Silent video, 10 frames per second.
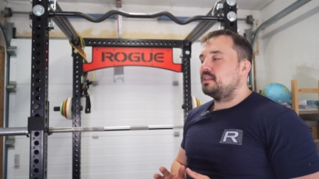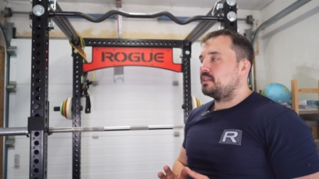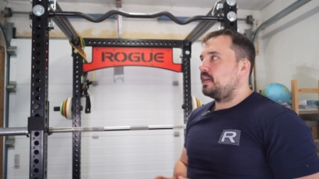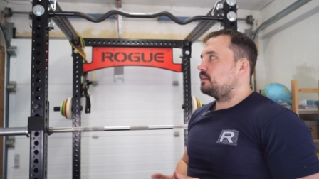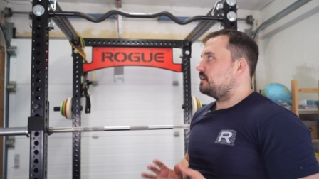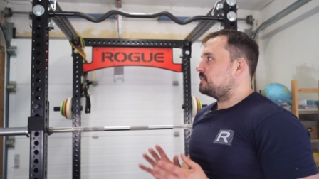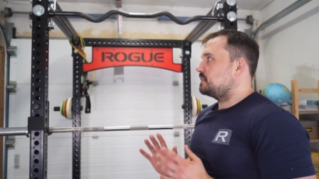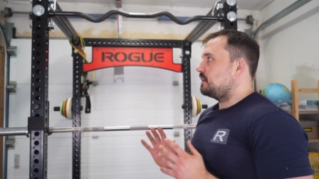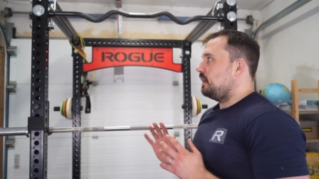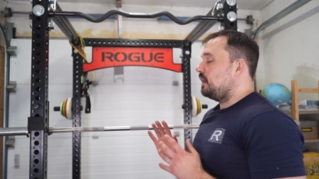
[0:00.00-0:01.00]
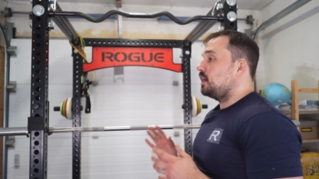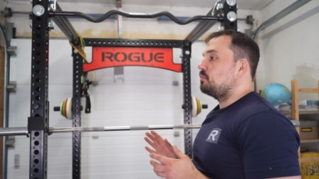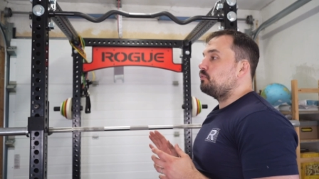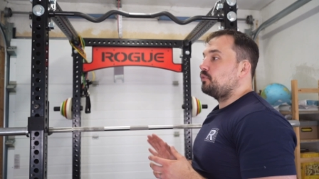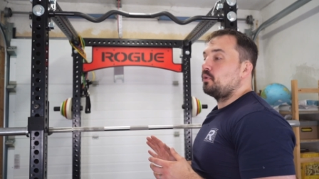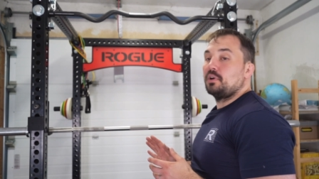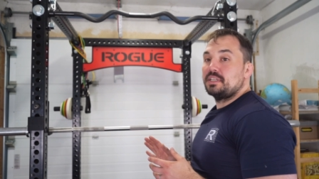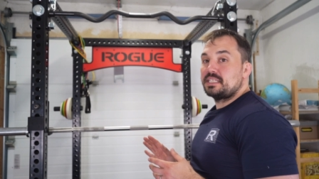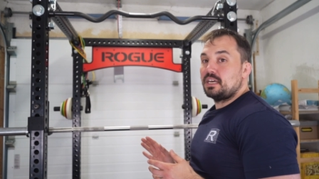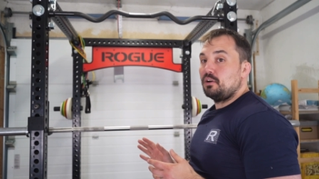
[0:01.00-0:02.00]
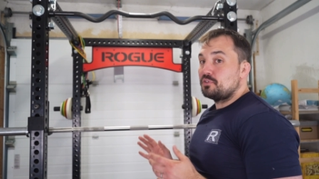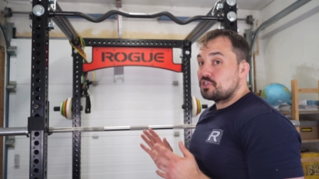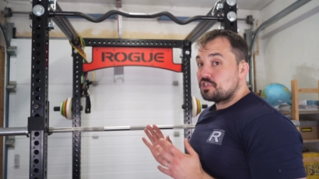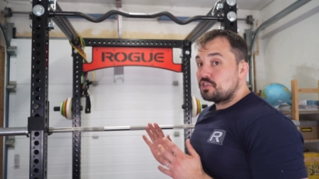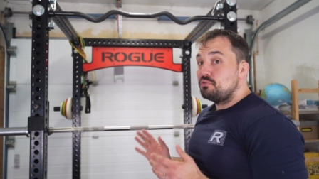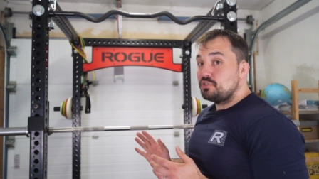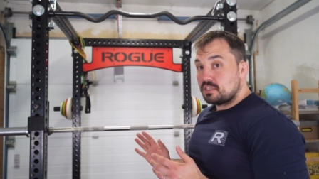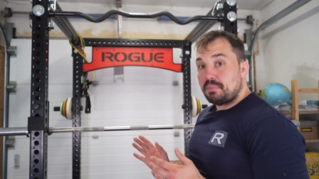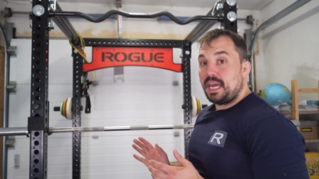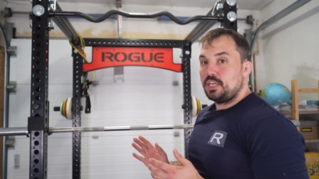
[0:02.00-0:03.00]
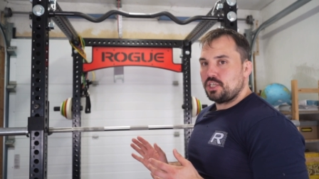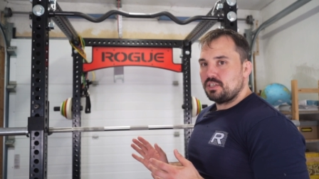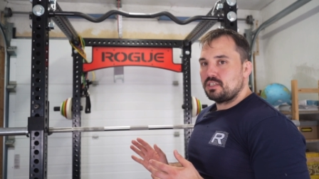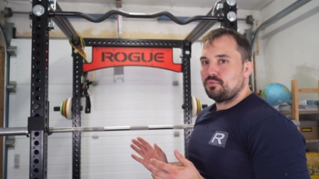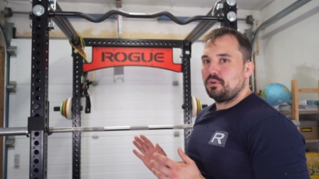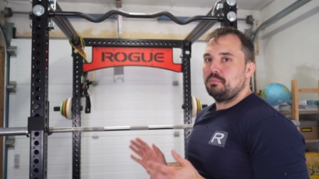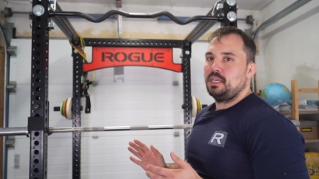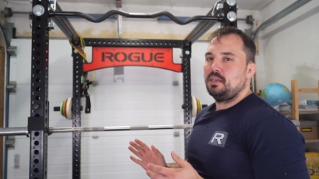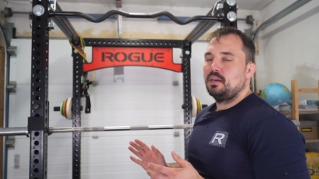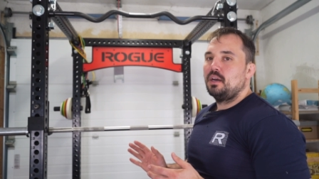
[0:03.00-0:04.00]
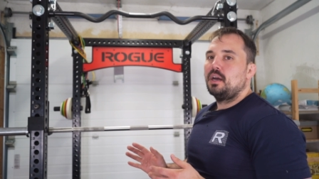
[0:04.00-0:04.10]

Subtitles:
think that the RM4 itself is too spacious for me,